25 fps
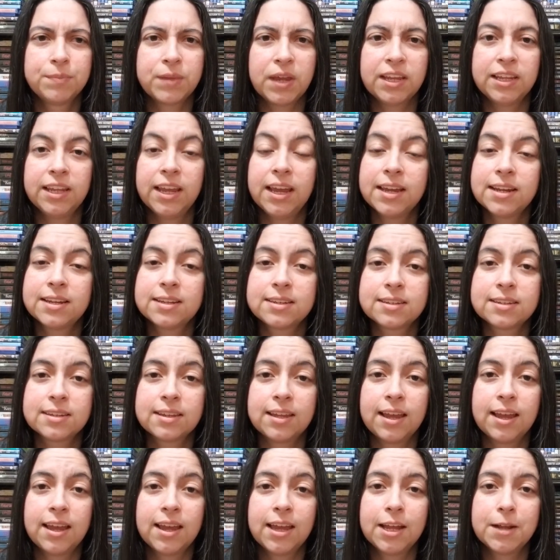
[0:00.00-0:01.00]
I liked
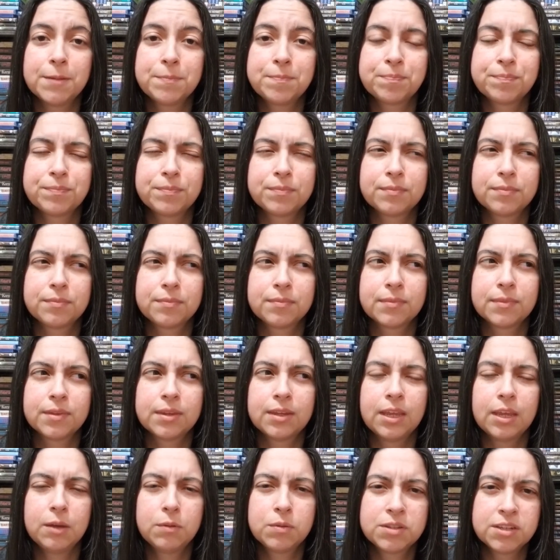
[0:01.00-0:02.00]
that
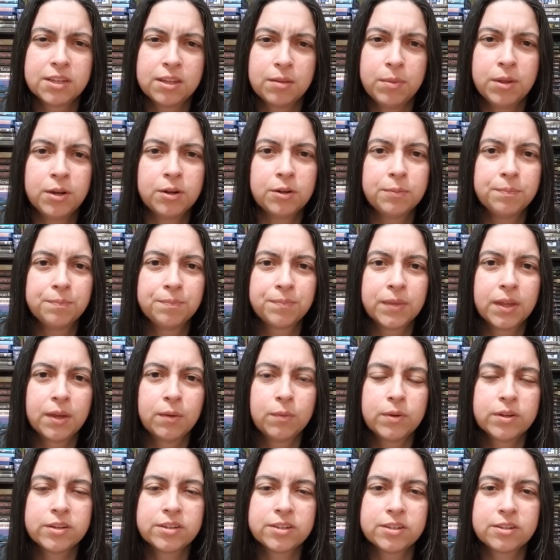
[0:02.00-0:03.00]
it was in the middle. It
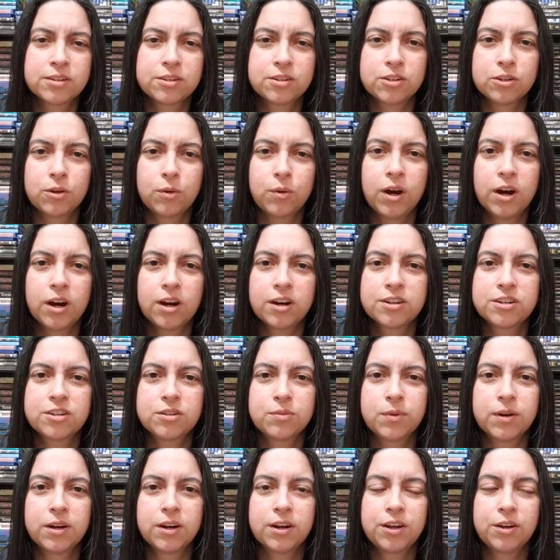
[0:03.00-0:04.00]
wasn't so hard
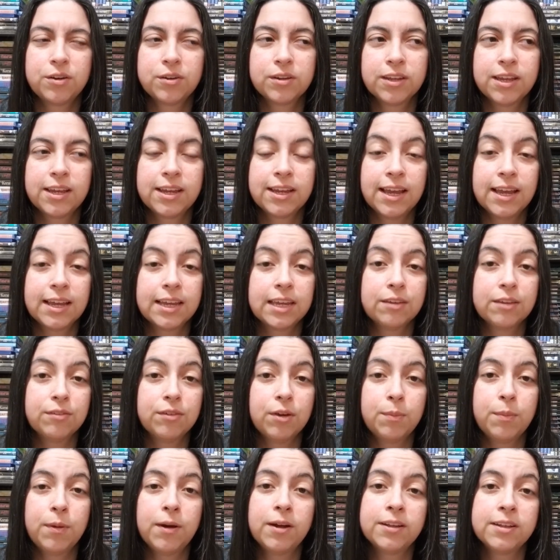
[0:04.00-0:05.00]
to where you're like, I give
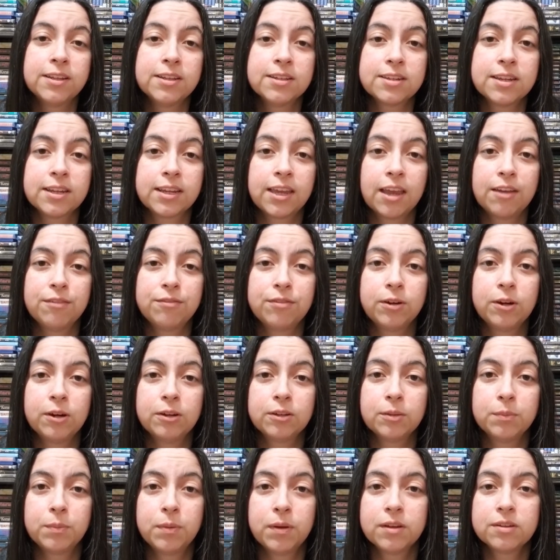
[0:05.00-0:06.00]
up on this, I can't figure
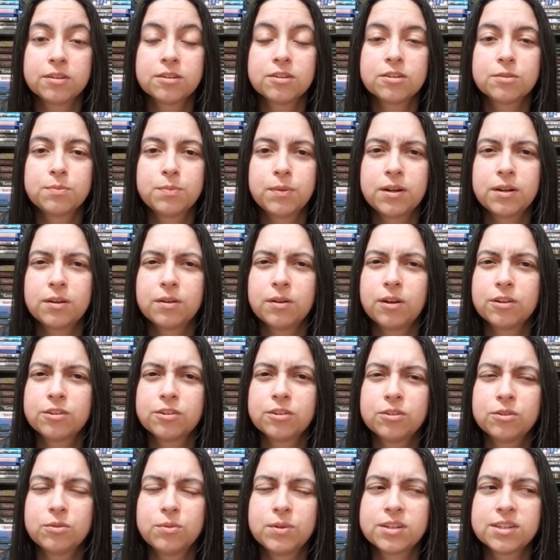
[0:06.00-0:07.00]
out the puzzles. But it
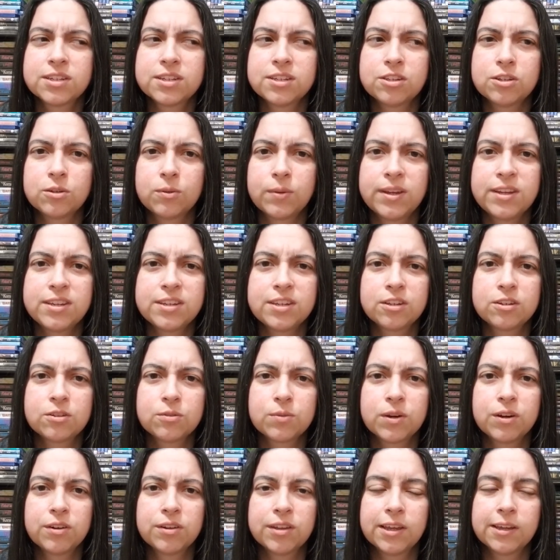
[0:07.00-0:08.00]
also wasn't so easy to
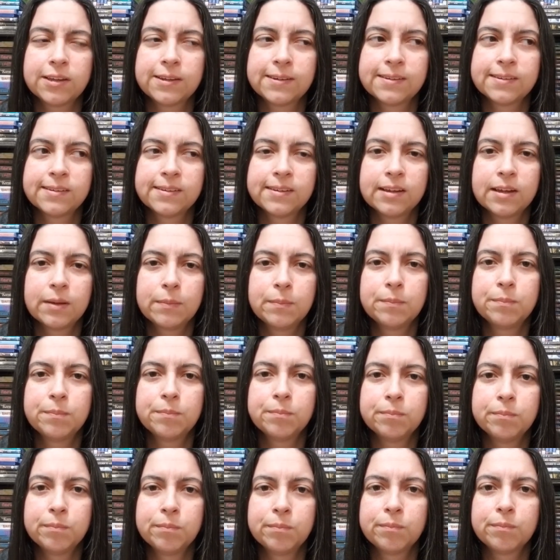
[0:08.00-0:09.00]
where you're like,
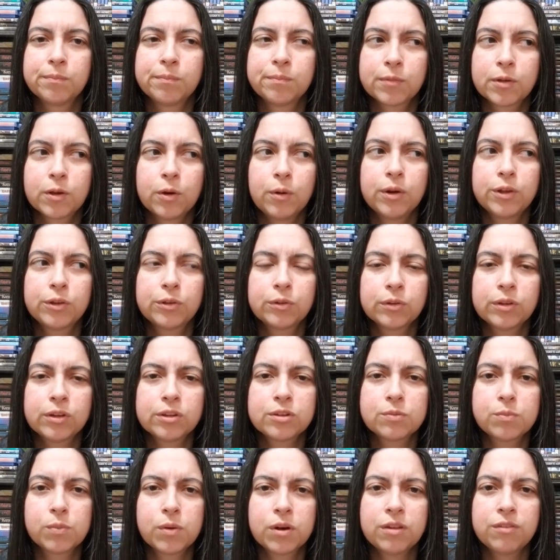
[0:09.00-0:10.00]
I'm going through
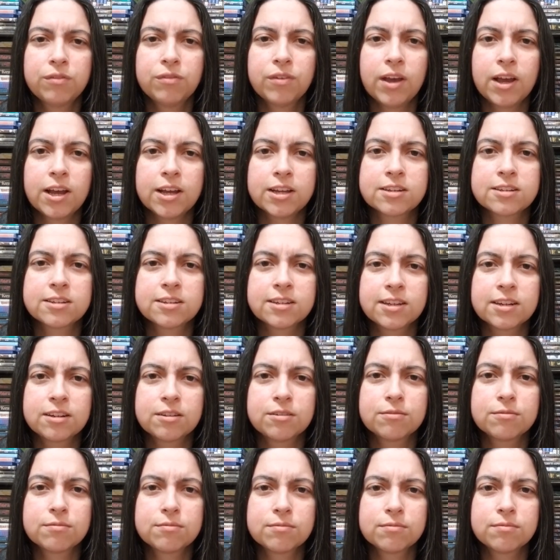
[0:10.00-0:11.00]
this pretty fast. I
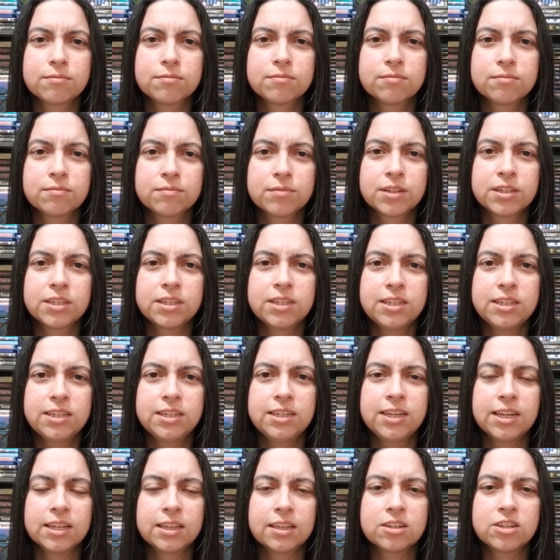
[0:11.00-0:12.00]
don't really
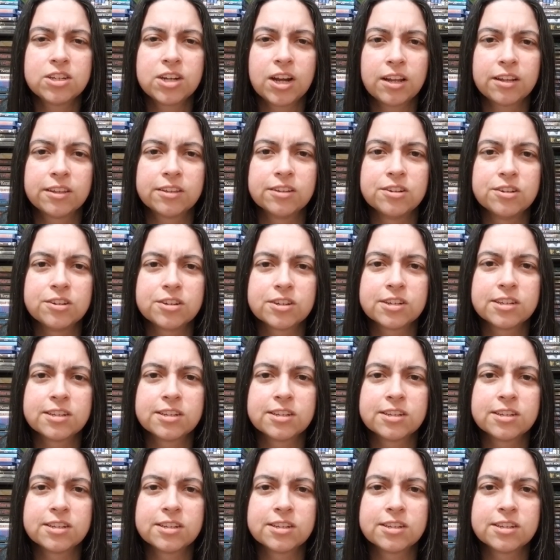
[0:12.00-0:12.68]
get the challenge.